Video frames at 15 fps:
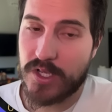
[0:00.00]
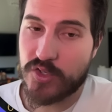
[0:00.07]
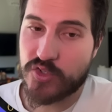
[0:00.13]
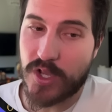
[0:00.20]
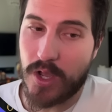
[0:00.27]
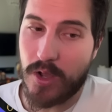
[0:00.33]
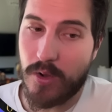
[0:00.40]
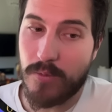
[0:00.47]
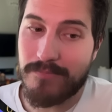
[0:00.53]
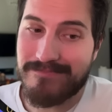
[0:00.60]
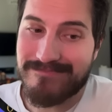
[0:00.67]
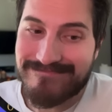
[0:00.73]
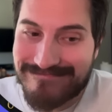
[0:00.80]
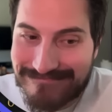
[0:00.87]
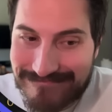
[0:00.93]

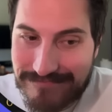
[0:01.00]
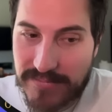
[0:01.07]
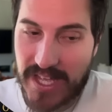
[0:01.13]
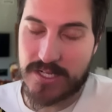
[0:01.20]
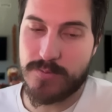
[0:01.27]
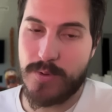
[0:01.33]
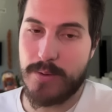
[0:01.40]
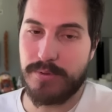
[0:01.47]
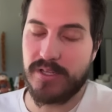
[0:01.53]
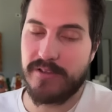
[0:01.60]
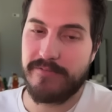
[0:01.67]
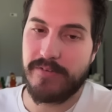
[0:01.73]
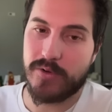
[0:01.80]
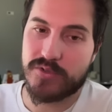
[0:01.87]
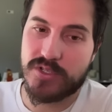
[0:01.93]
So that is my
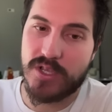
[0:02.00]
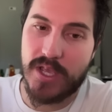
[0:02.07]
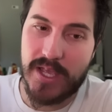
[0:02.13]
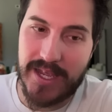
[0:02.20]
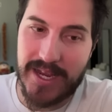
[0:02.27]
belief, folks.